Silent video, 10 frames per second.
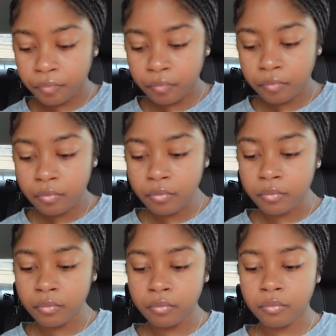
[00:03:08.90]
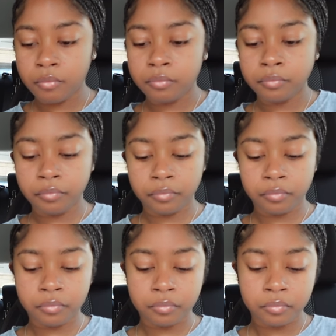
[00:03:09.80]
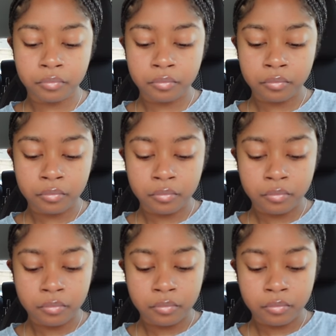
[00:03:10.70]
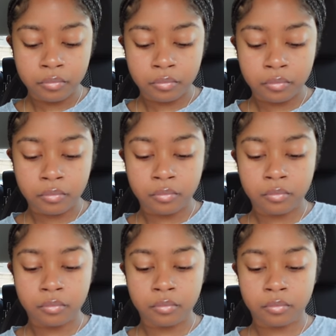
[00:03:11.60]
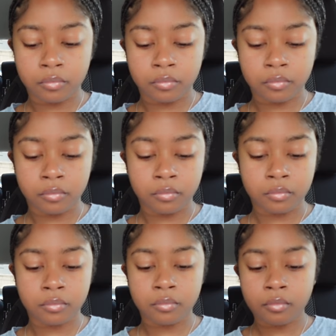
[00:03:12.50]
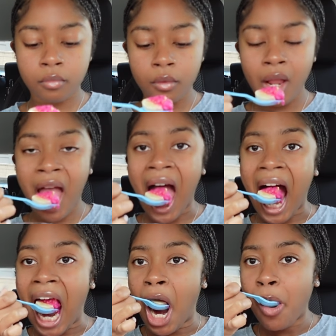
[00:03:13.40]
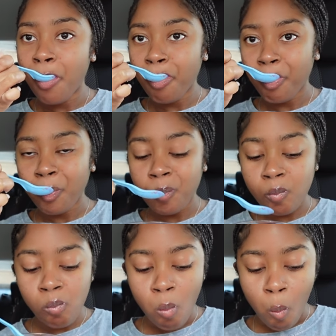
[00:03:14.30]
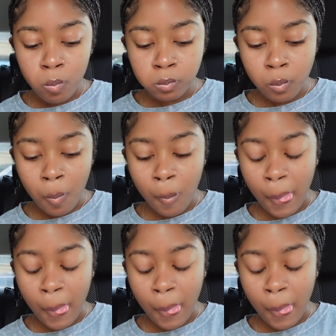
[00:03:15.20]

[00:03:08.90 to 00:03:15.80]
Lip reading: Nobody speaks.